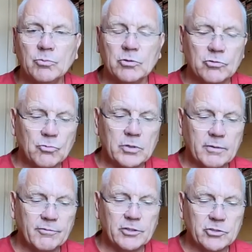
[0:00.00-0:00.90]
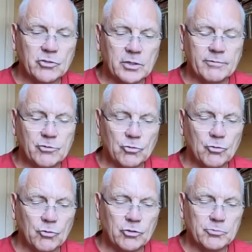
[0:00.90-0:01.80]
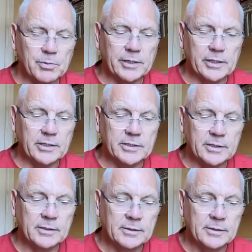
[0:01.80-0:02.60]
What's going on for the sign of Taurus, please?